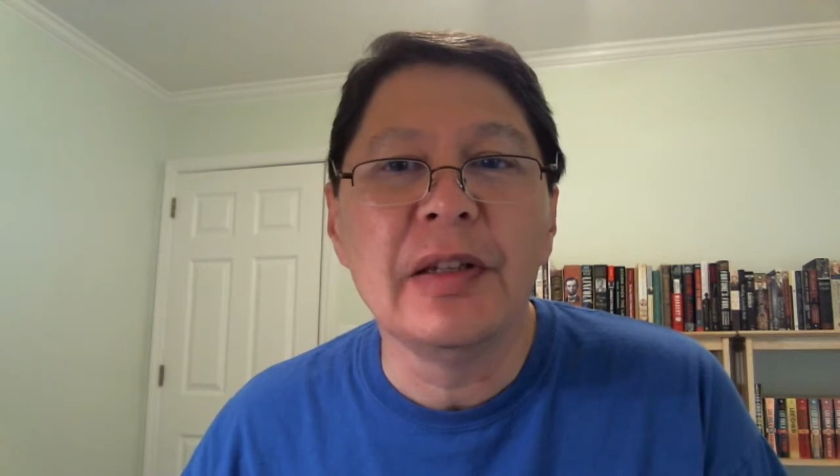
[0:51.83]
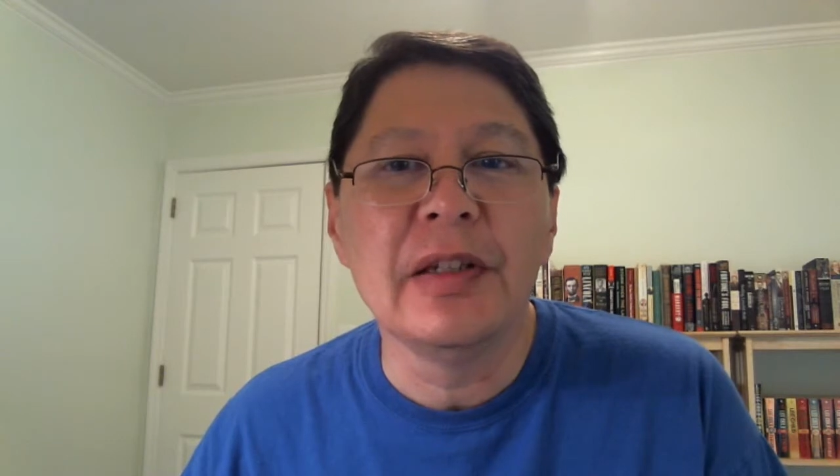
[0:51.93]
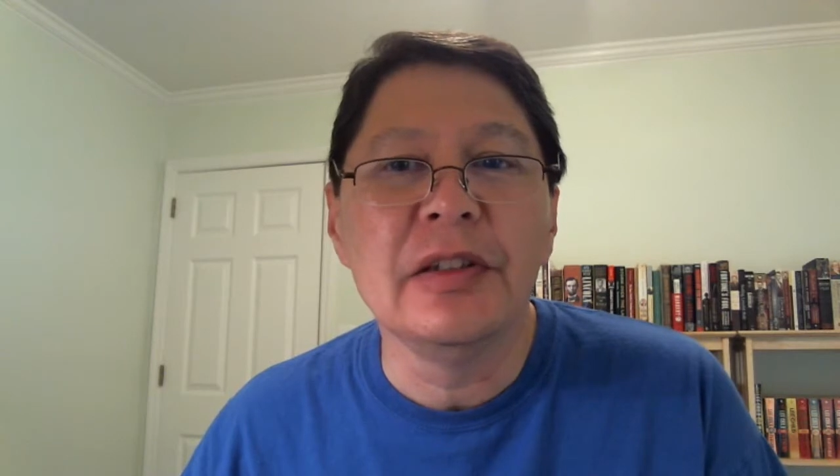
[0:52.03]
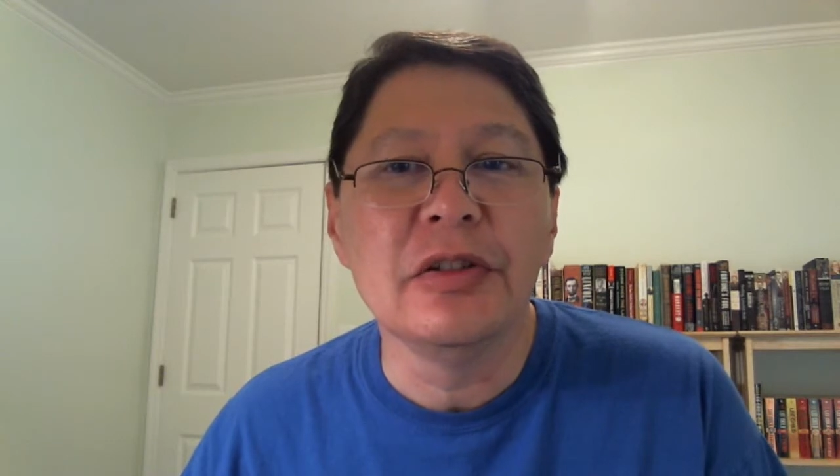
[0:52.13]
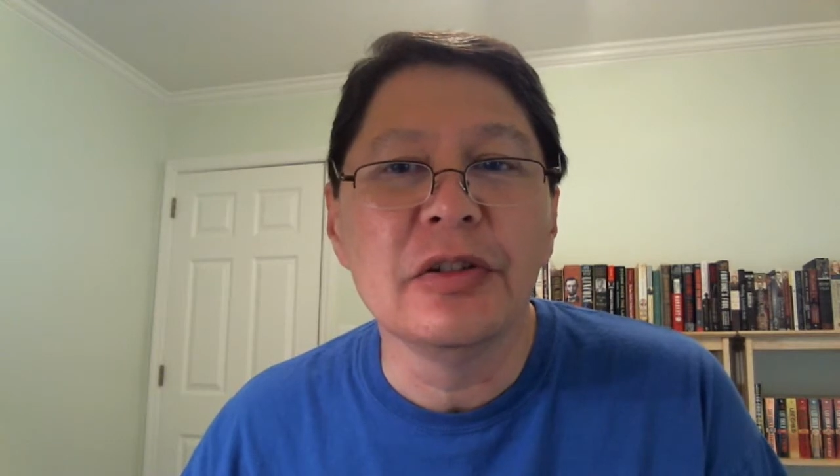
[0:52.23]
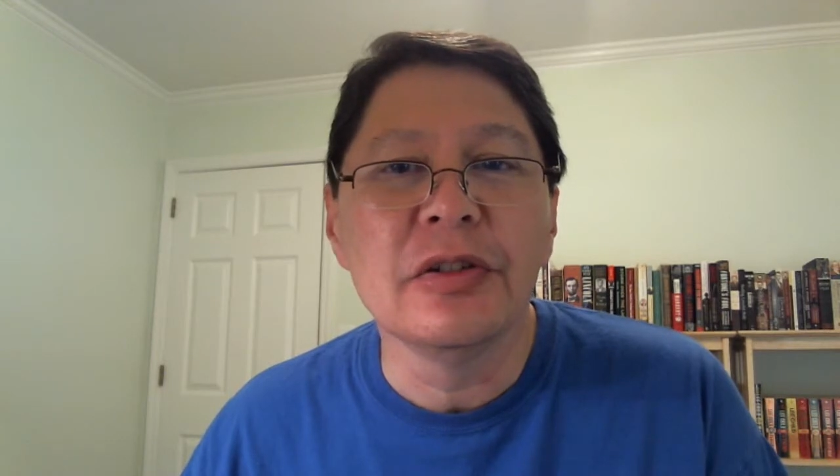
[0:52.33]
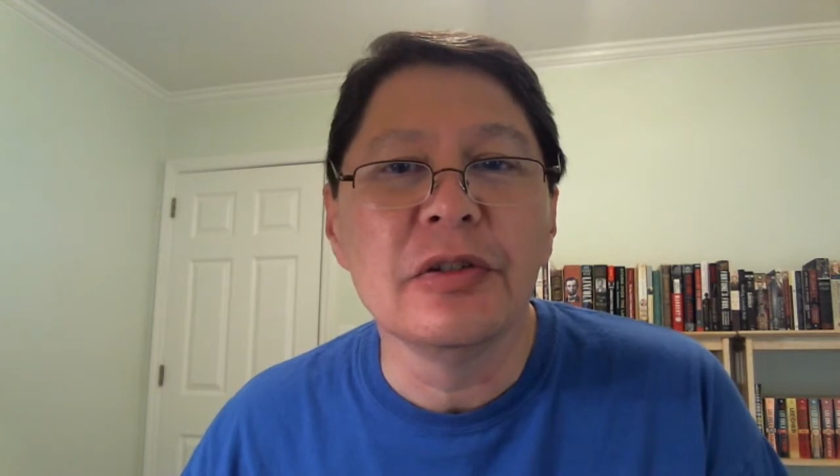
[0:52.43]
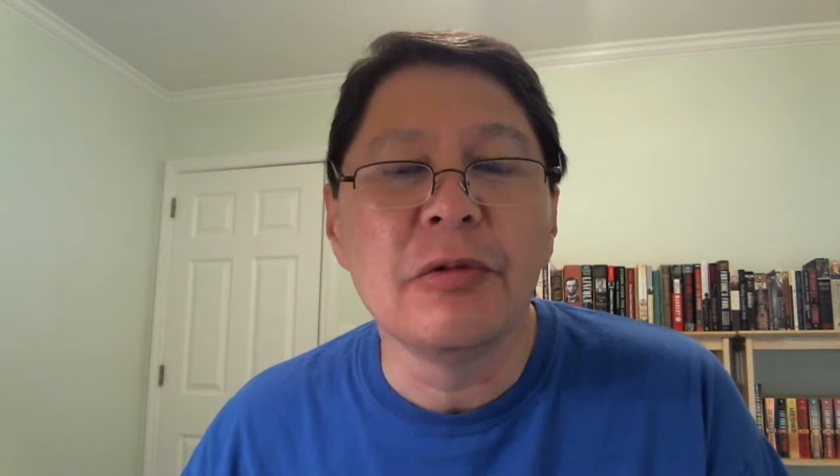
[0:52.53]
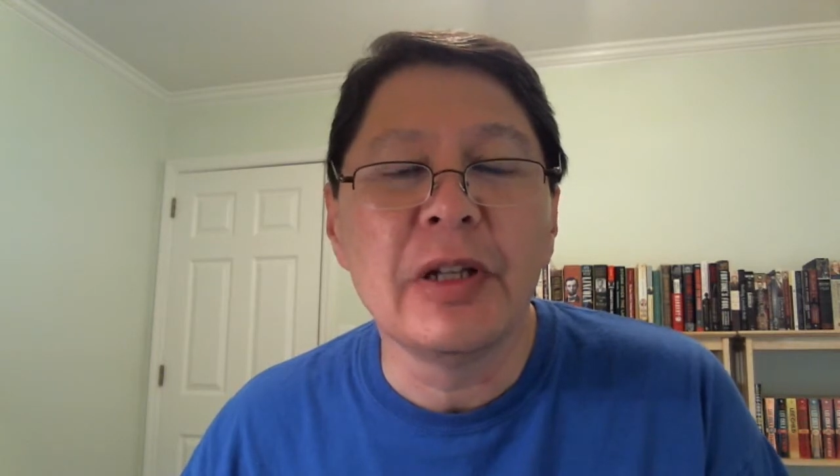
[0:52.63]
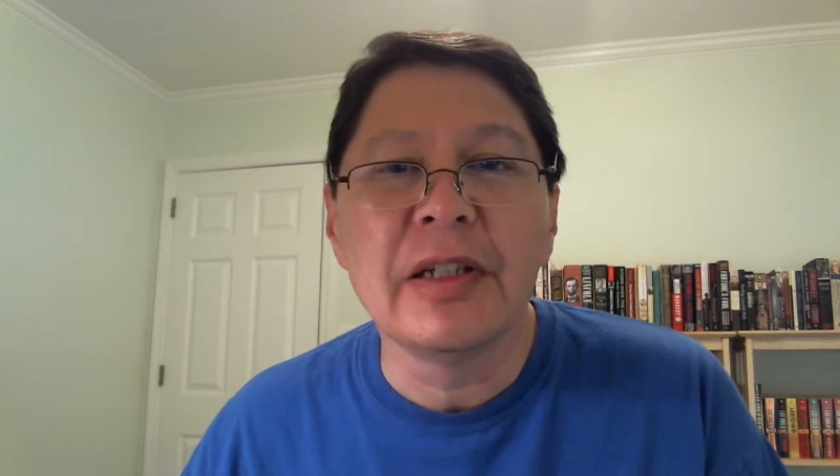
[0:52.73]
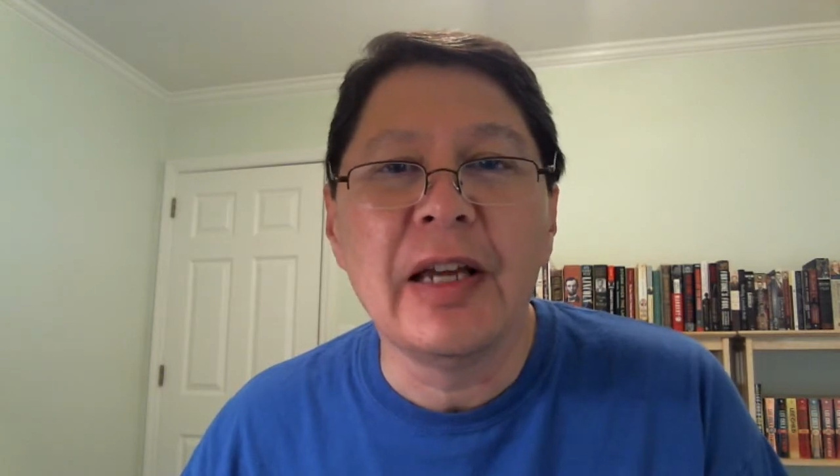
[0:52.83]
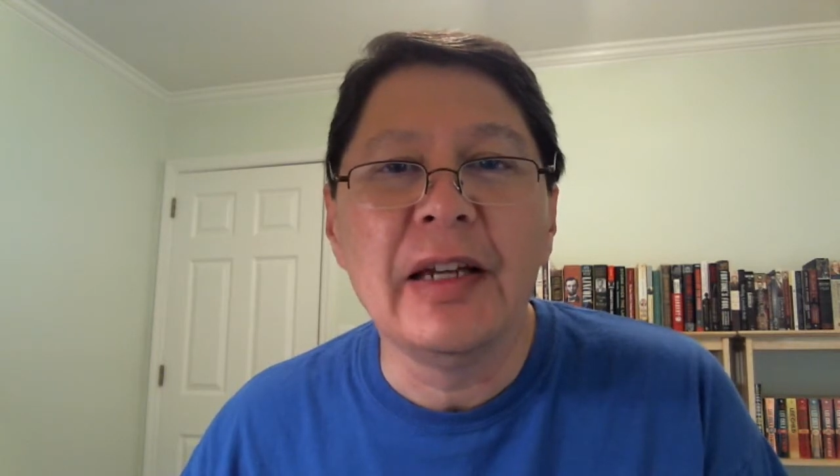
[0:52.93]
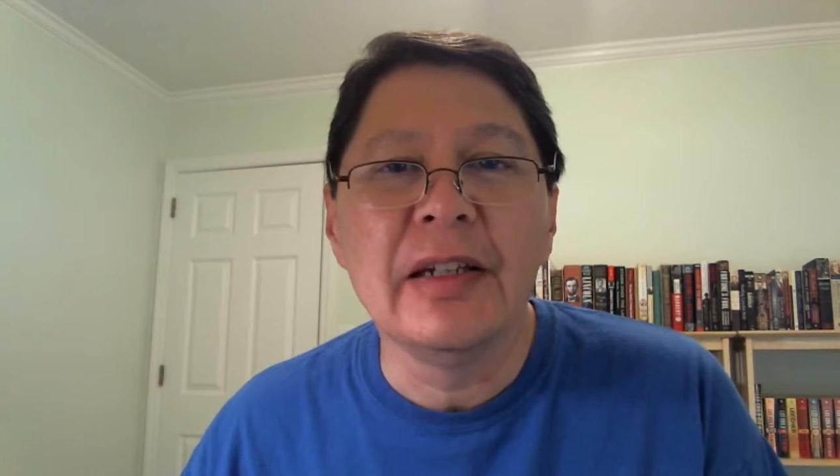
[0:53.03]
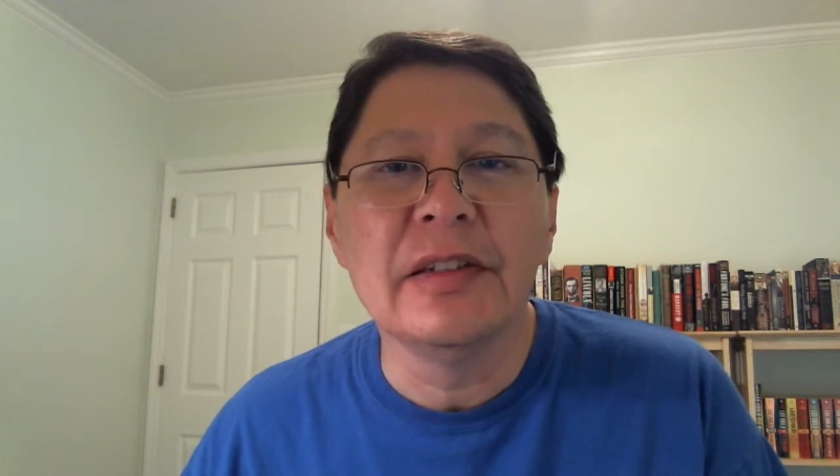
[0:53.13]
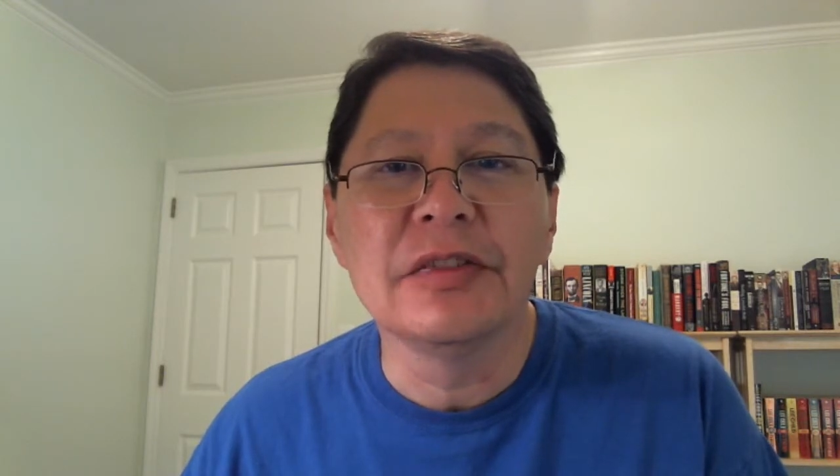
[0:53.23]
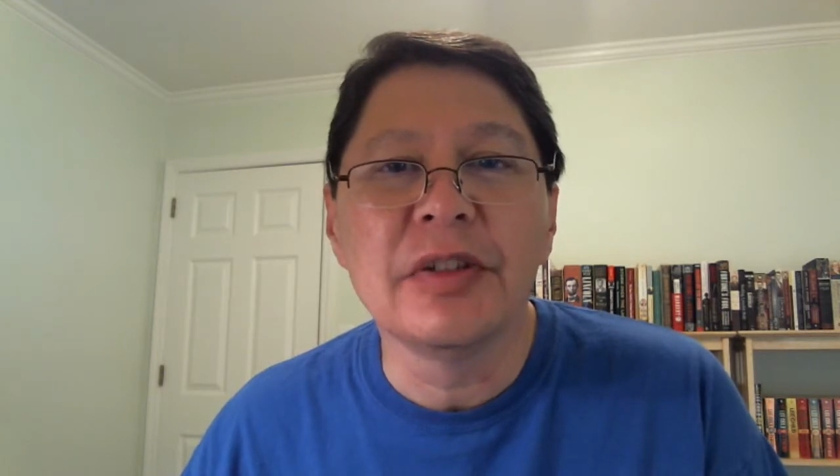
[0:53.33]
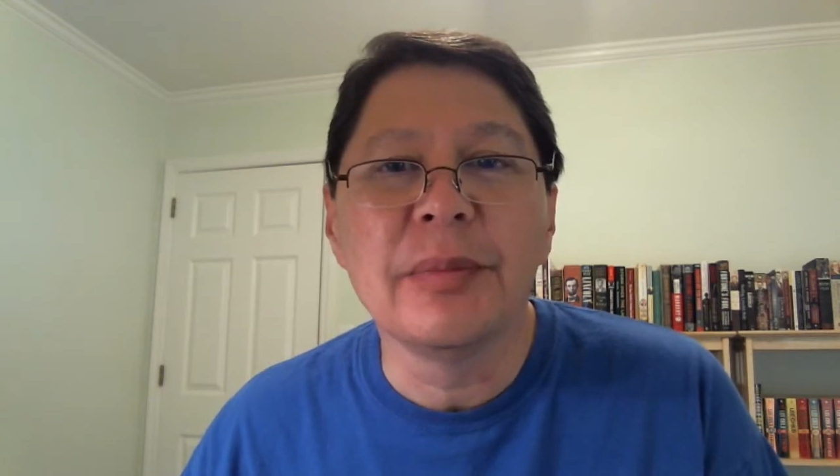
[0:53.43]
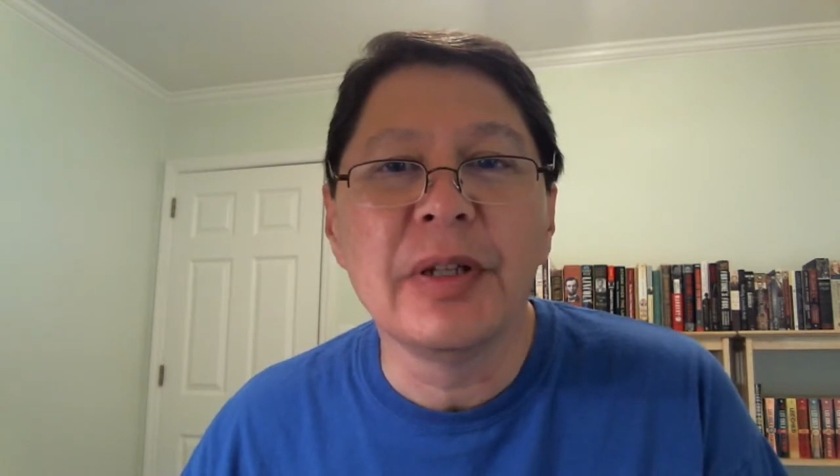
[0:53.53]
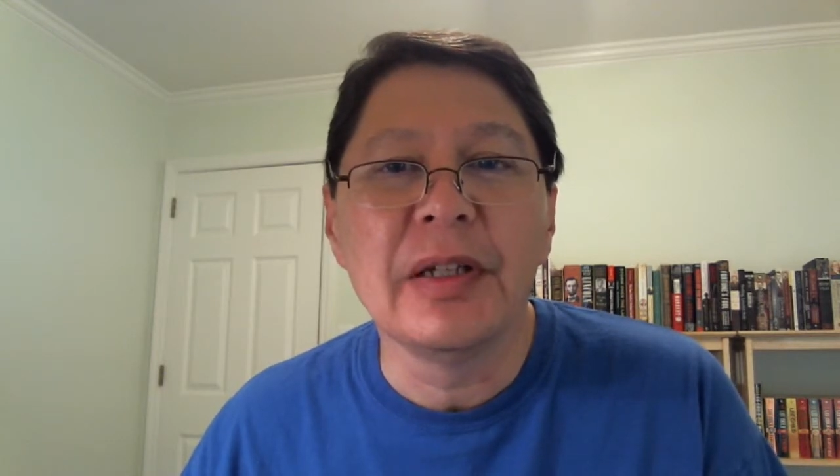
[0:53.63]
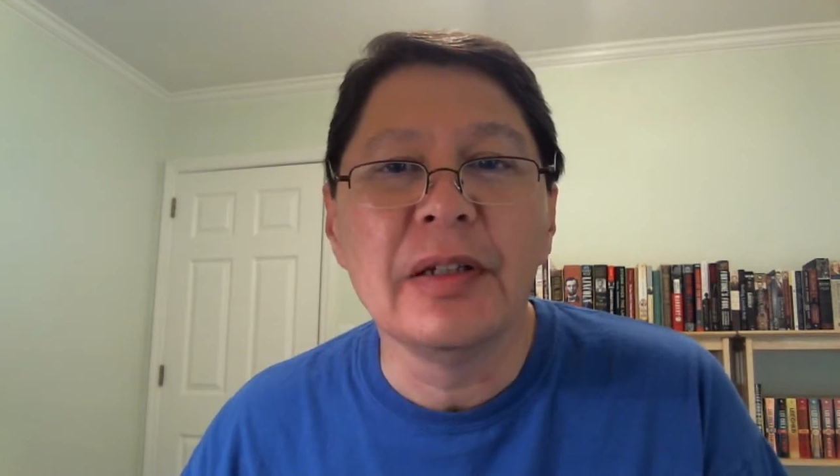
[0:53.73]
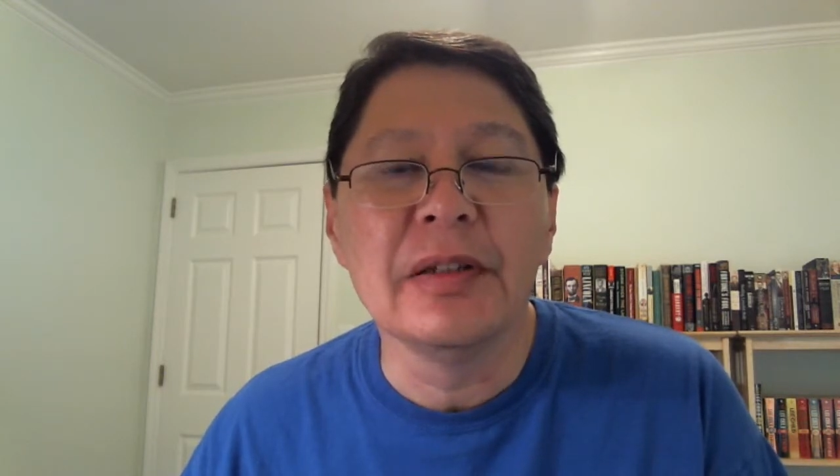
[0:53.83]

then you're relegated to something,